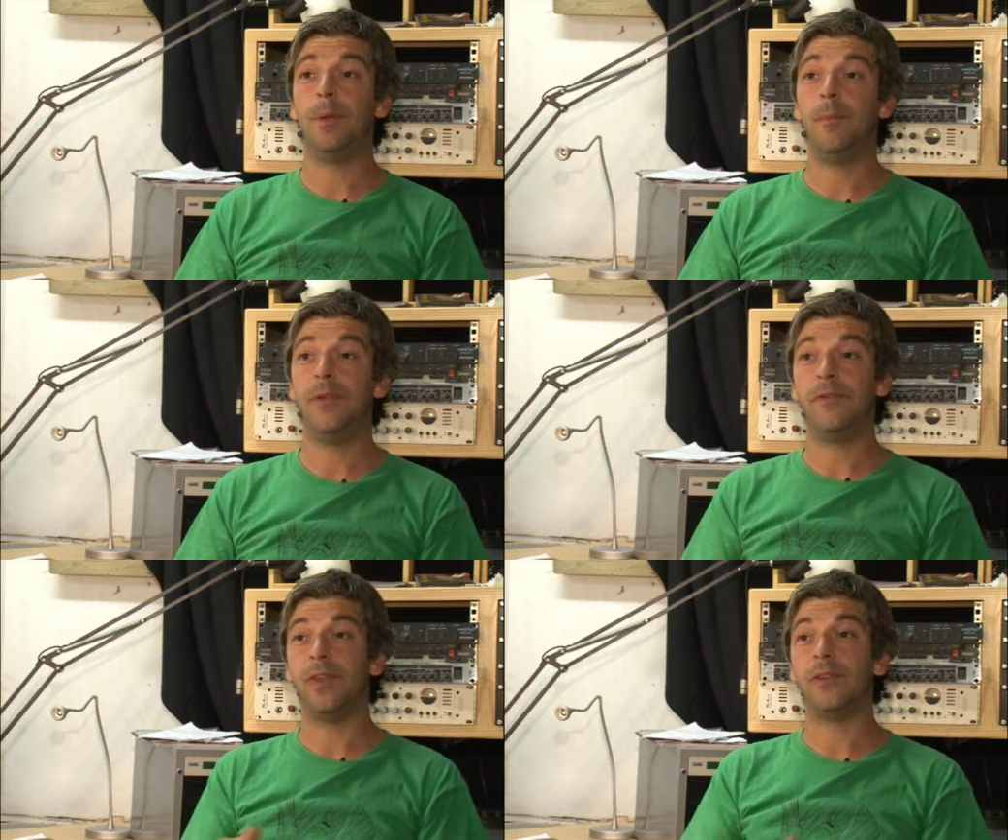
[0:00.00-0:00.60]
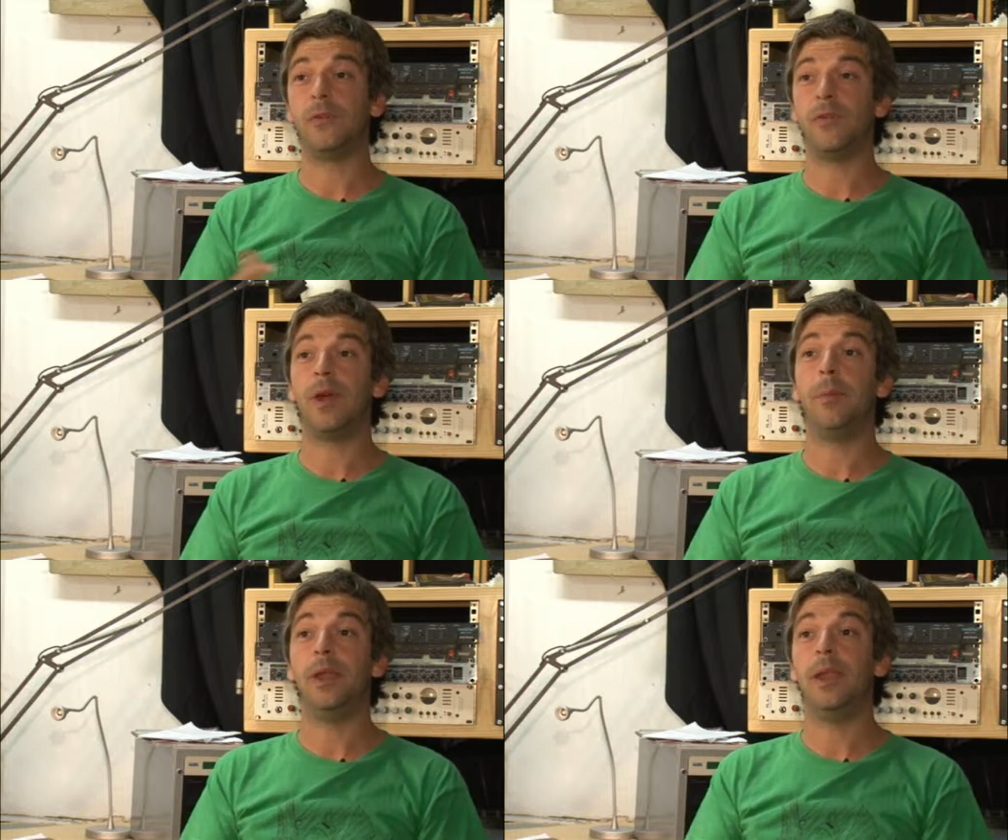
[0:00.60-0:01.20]
be a bit feast or
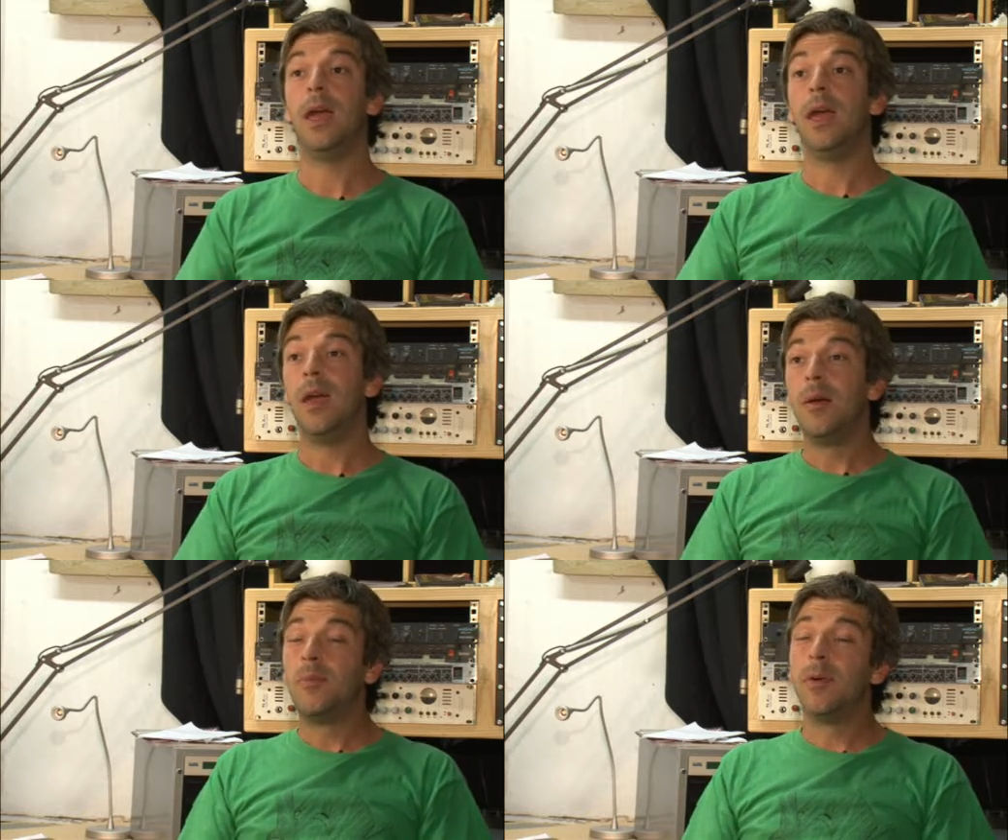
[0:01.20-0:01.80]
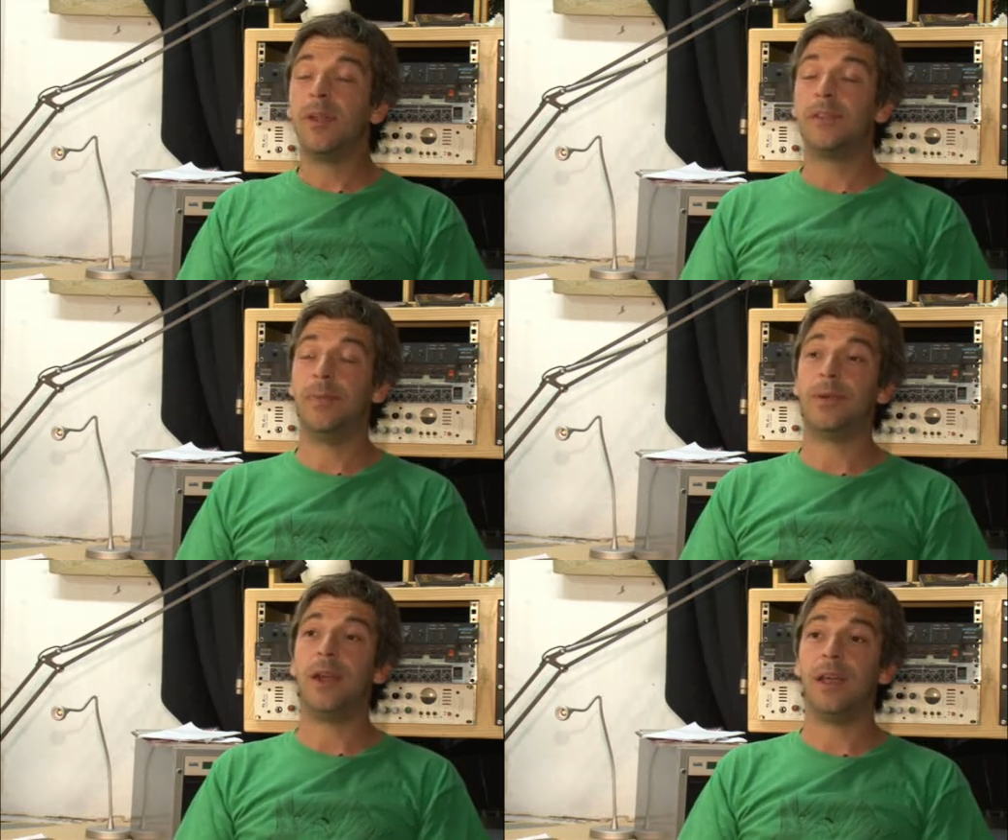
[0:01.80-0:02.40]
famine. But
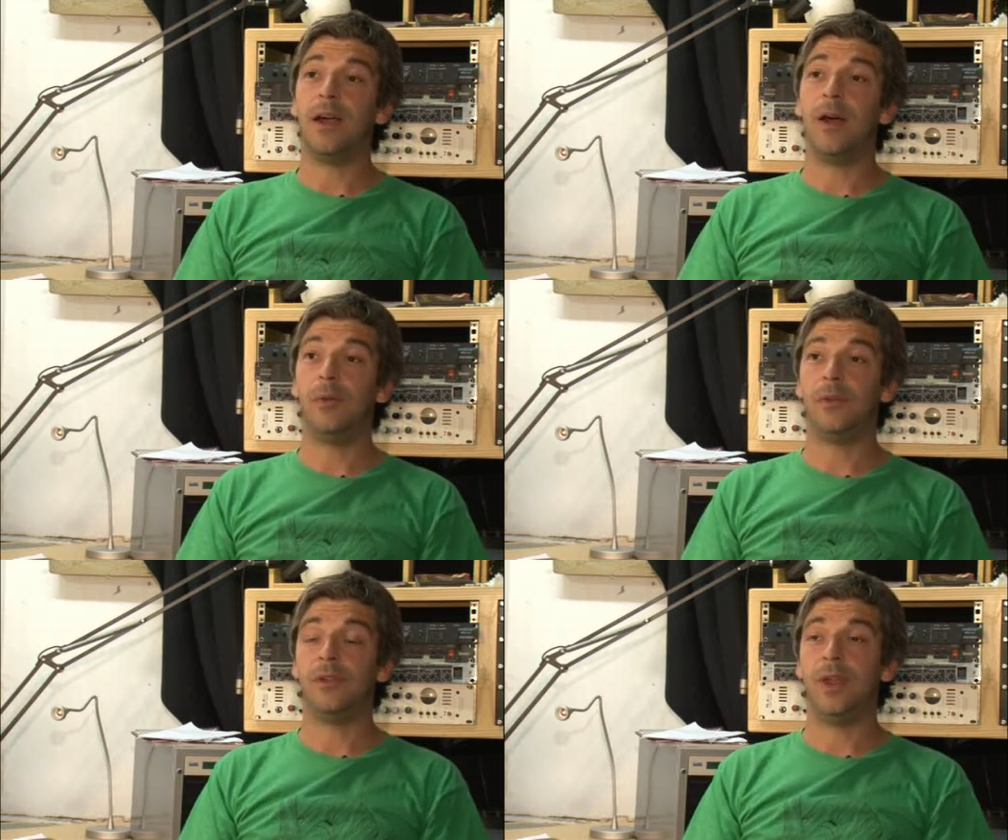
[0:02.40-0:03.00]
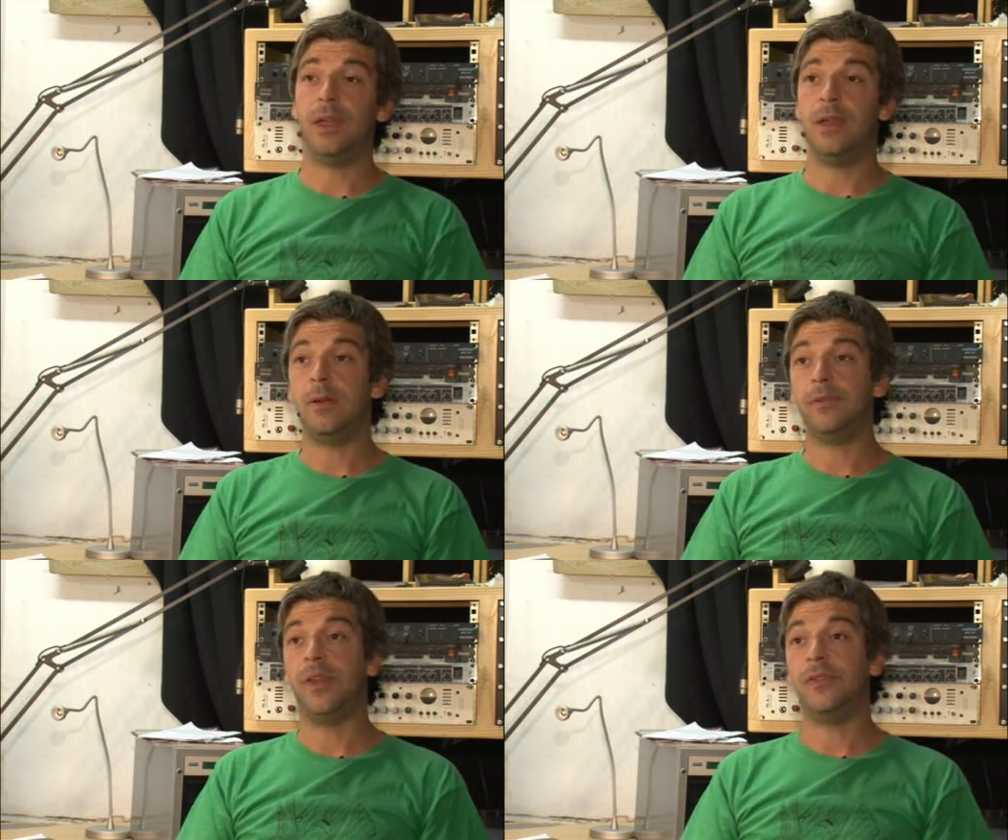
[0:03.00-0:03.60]
typically, I would say
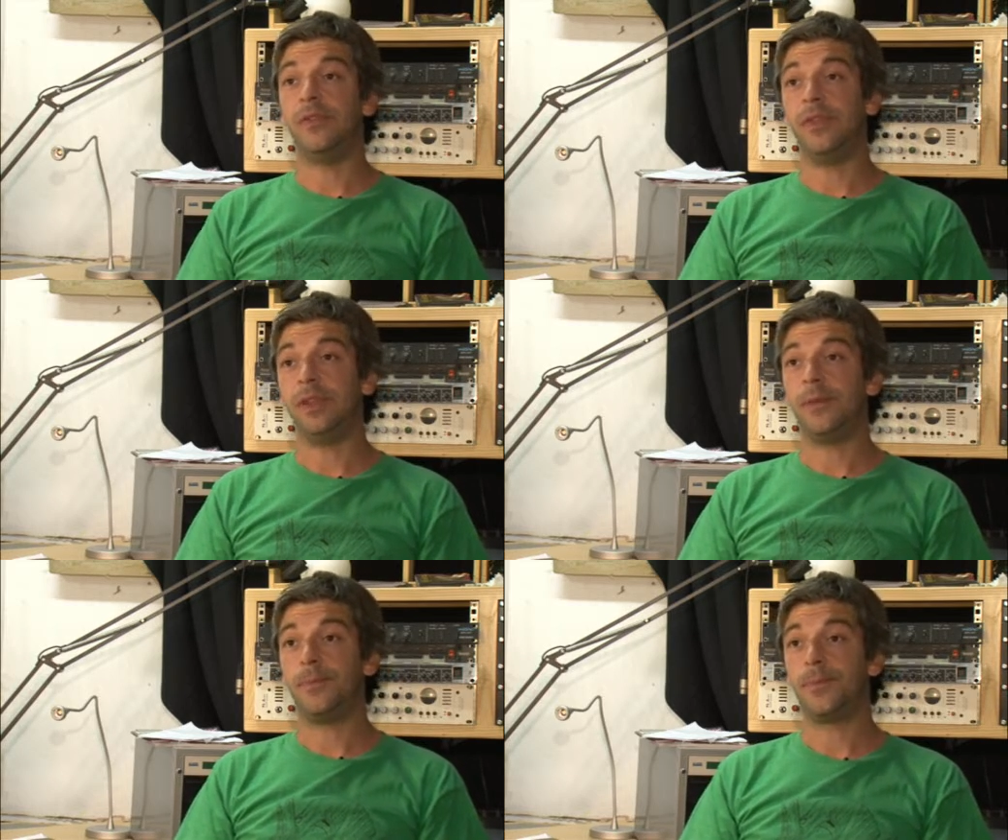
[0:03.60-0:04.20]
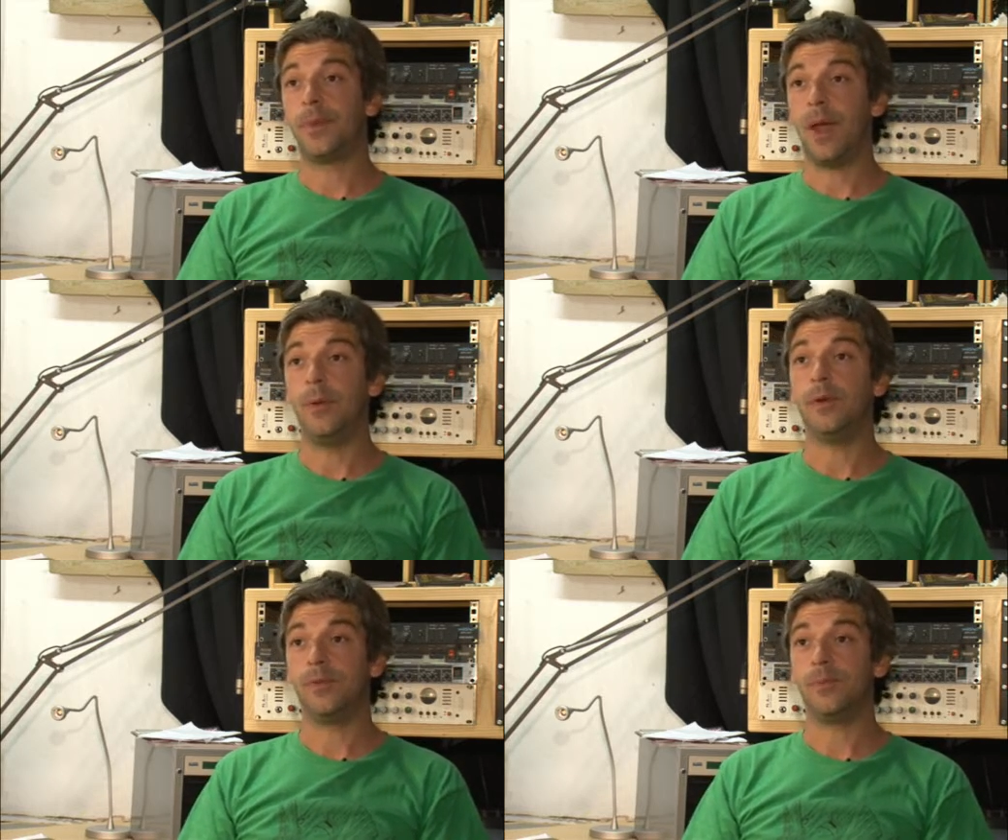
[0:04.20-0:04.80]
70
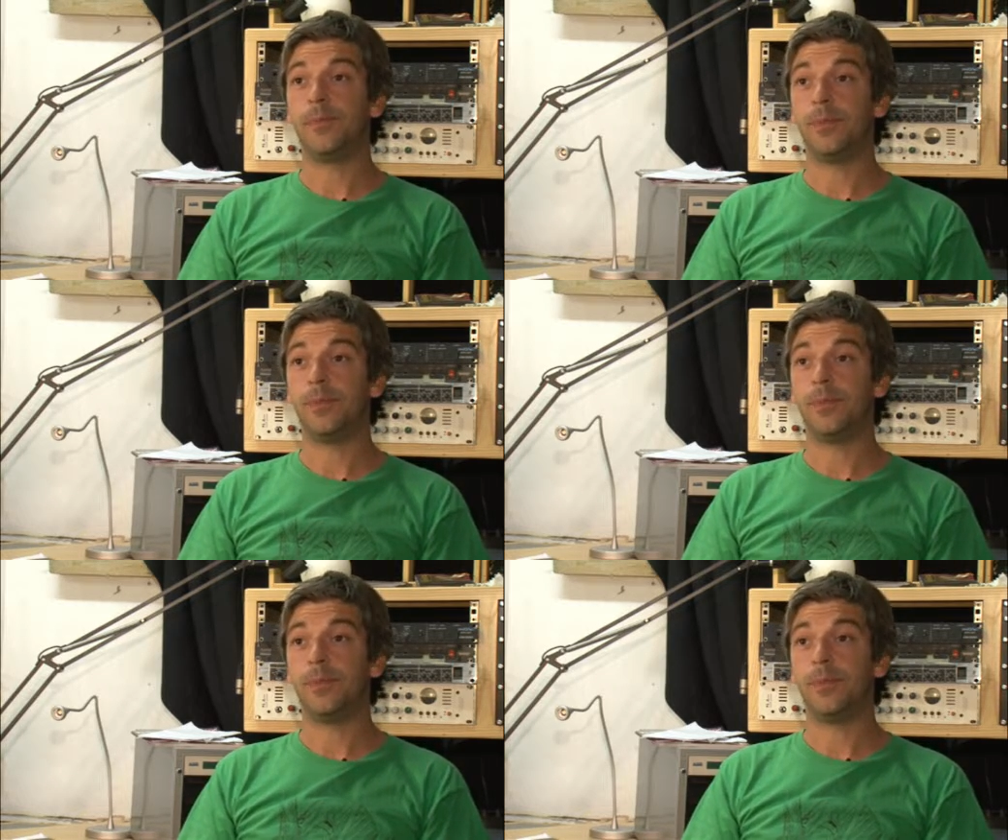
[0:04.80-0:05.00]
hours.